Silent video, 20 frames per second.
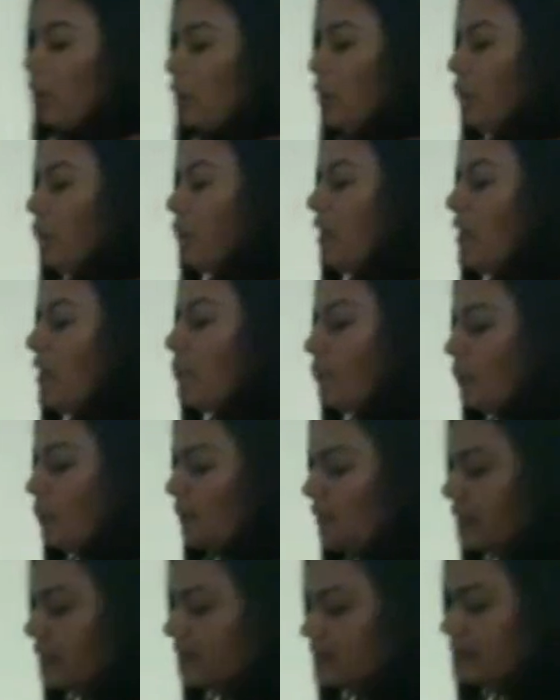3
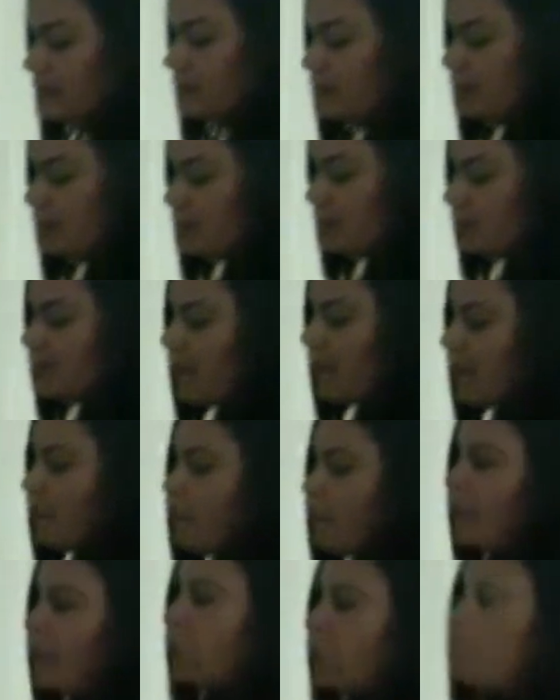books that I
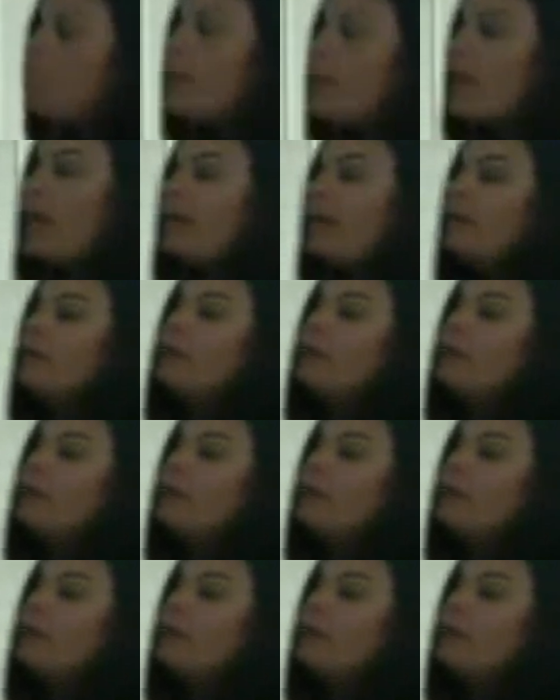recommend